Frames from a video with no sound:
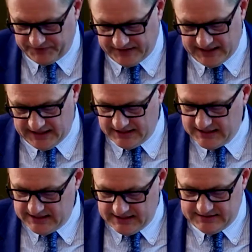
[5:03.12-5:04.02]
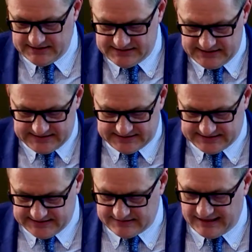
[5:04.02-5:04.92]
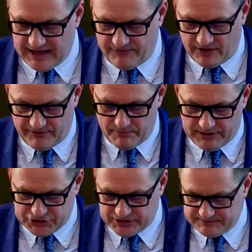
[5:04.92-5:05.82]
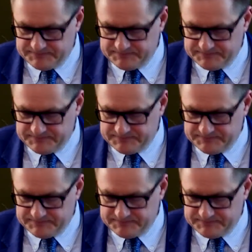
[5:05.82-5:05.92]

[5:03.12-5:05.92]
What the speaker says: thing, this is the level of ambition.